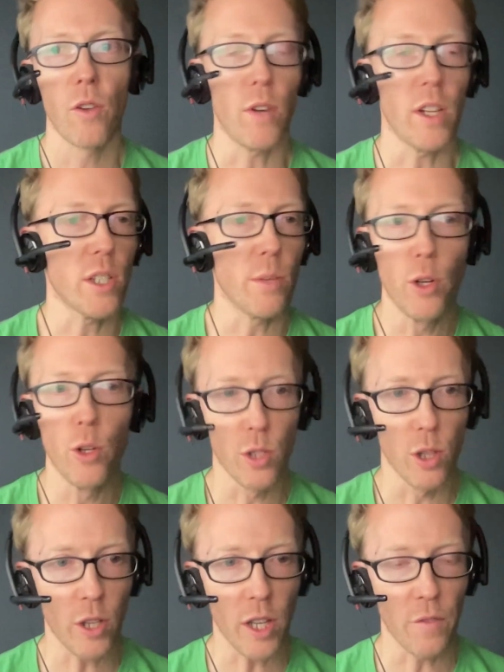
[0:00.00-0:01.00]
right? Someone who's
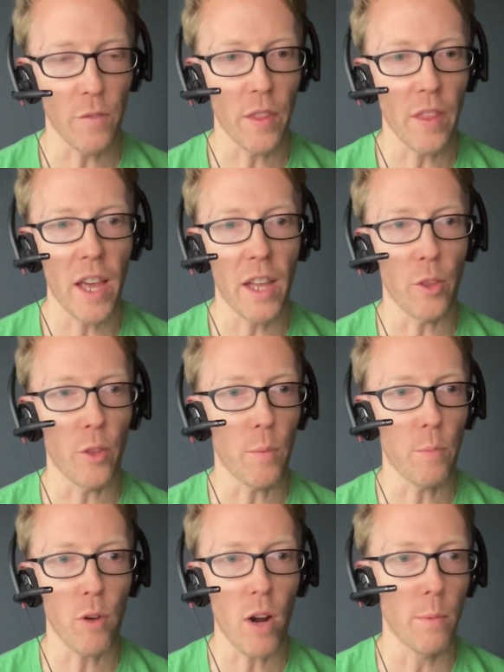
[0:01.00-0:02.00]
looking for that, they're
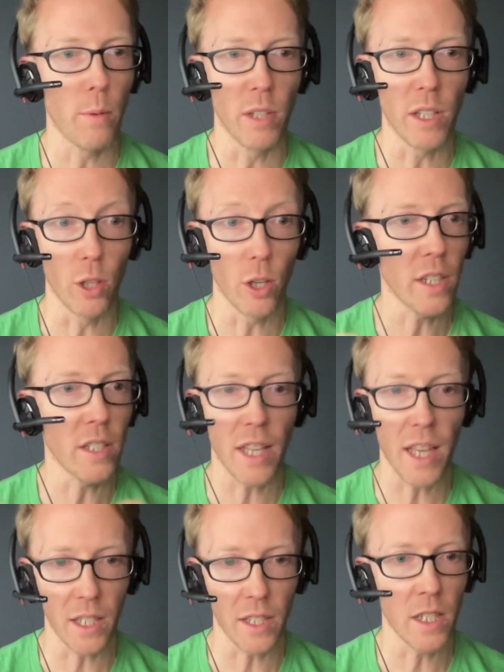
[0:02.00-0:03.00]
probably looking to
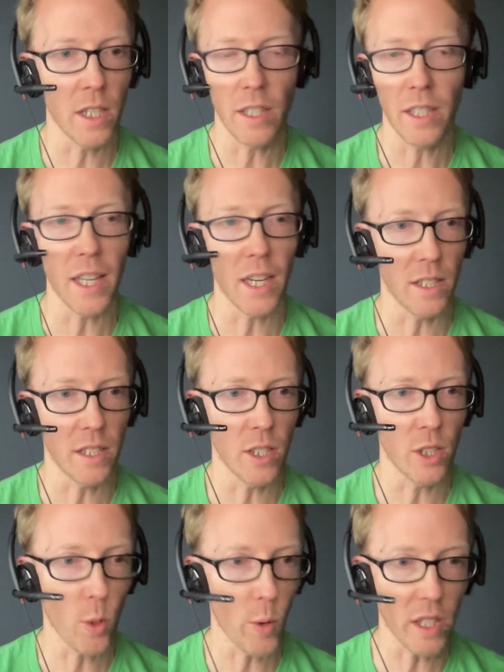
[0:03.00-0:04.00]
get it done and get it
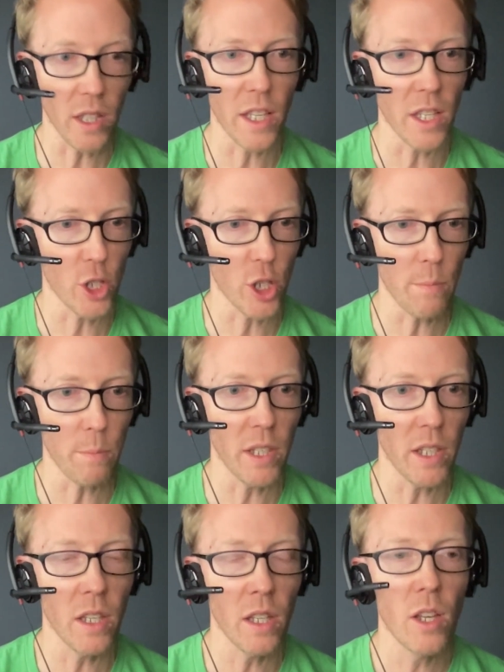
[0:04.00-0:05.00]
done quickly and cheaply.